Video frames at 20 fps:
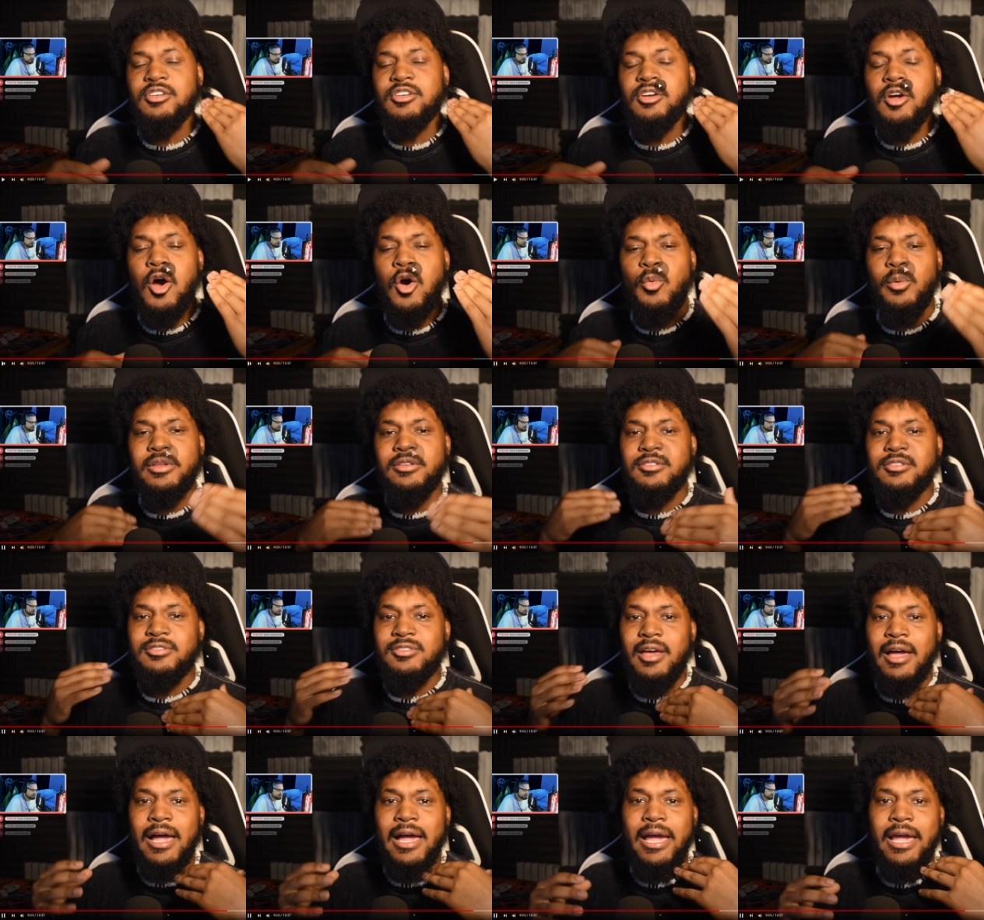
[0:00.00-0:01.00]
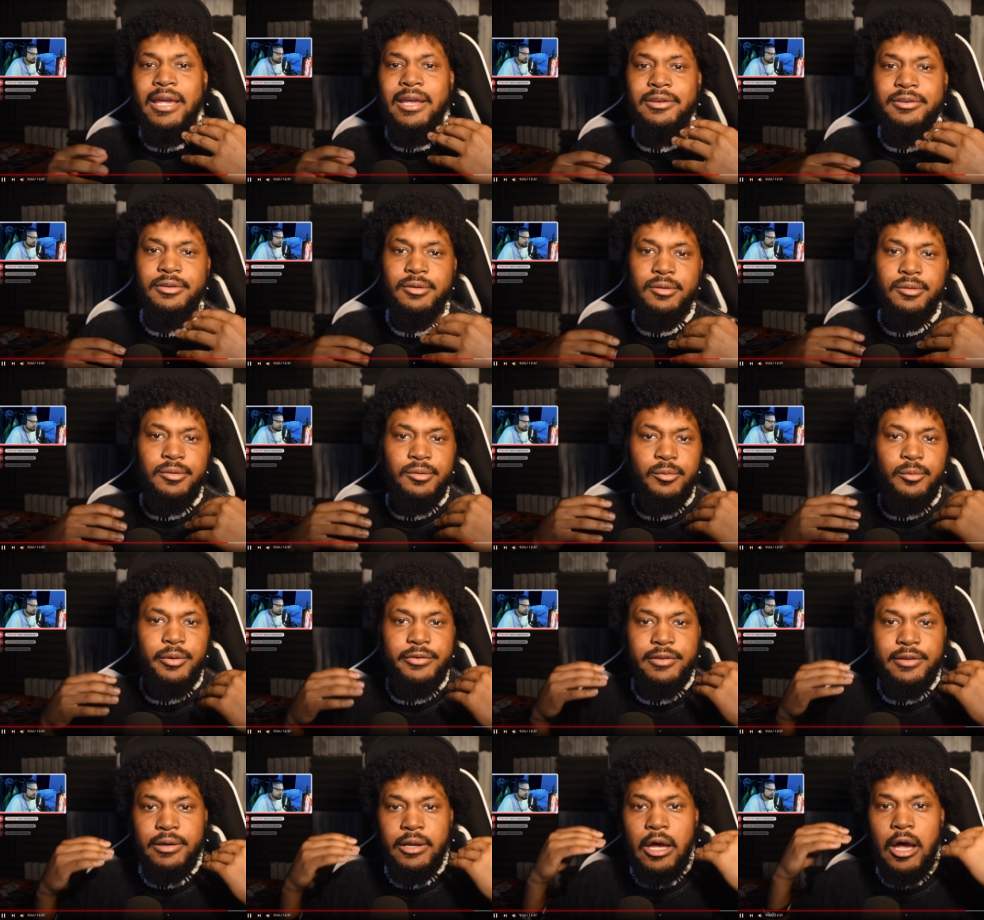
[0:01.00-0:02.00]
coincide
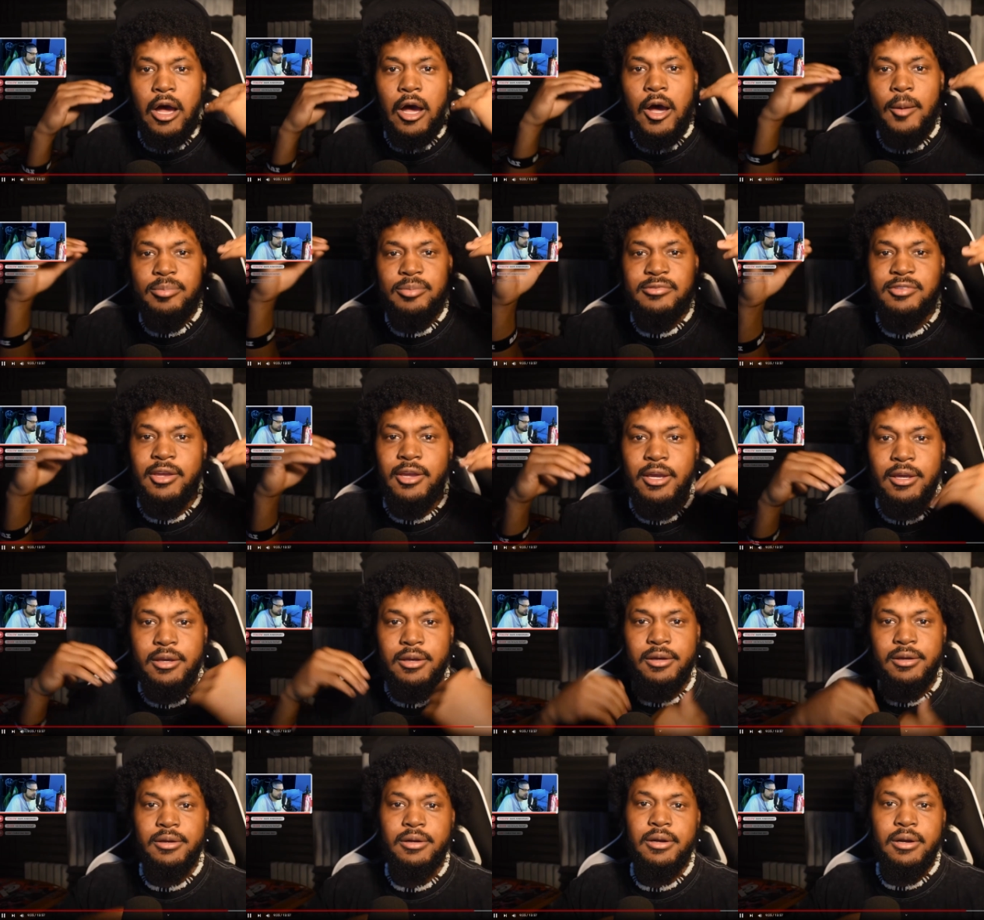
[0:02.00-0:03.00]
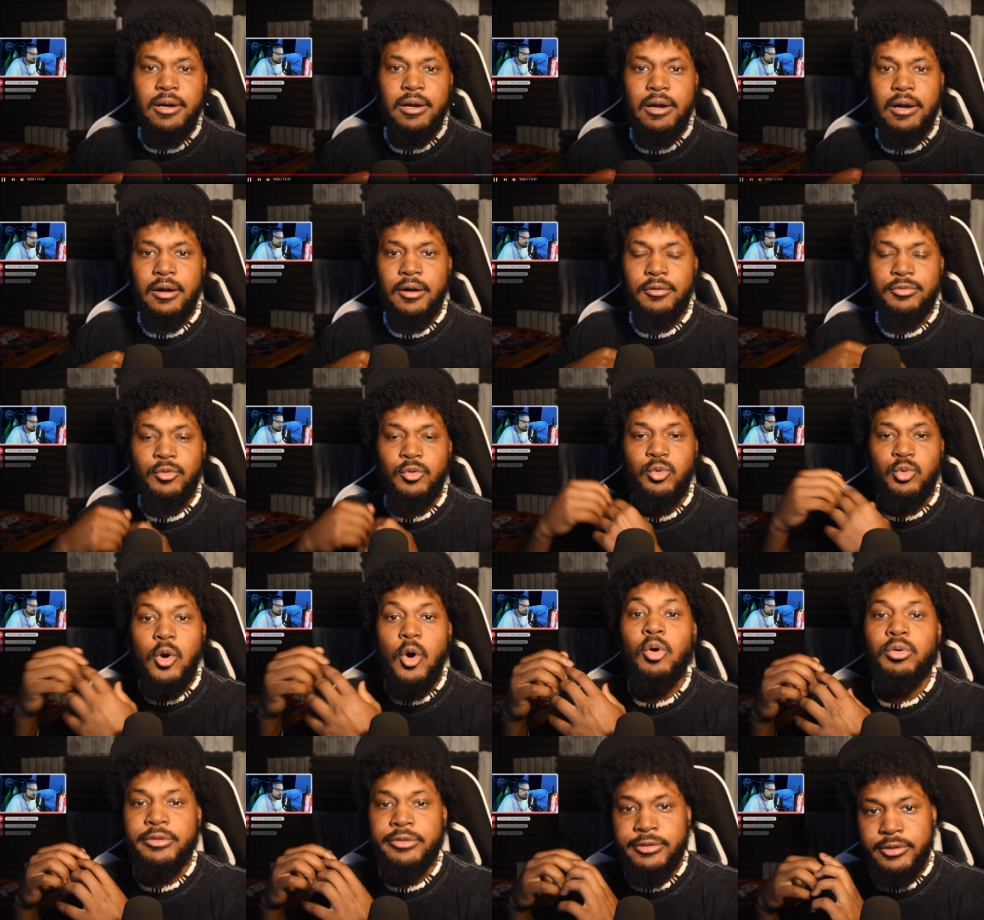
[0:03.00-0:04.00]
with an uptick of
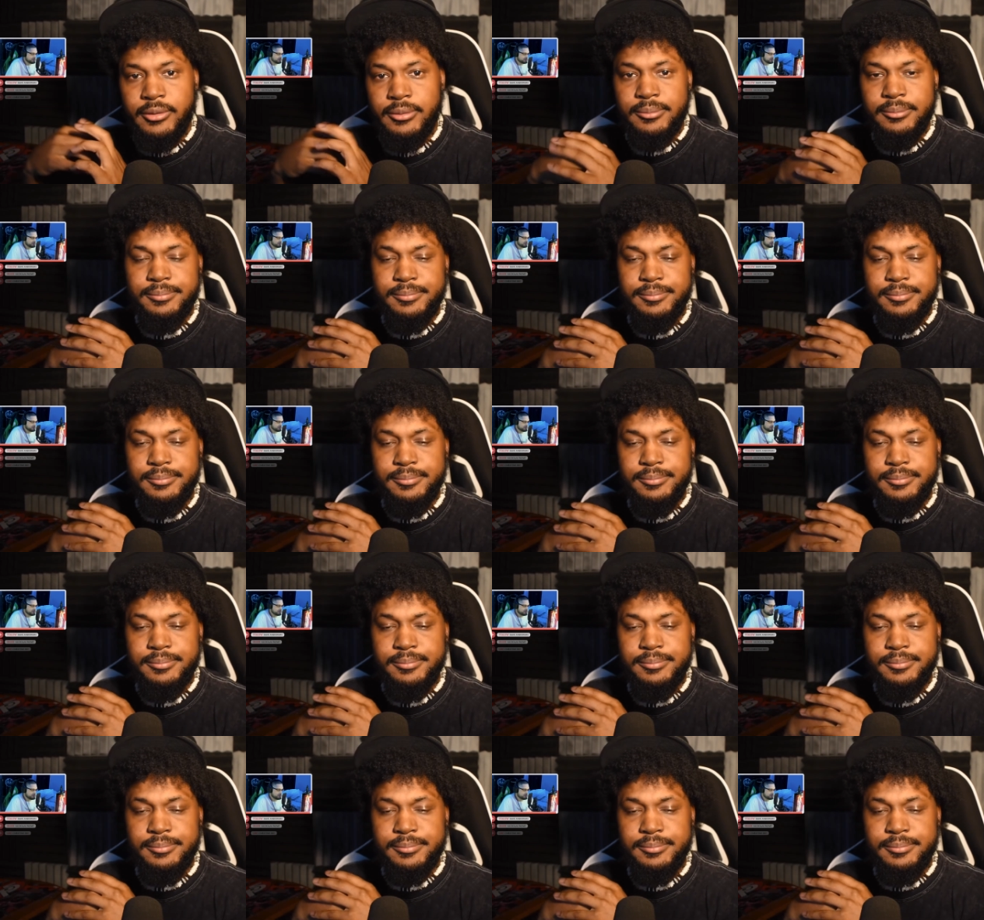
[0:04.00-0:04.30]
growth.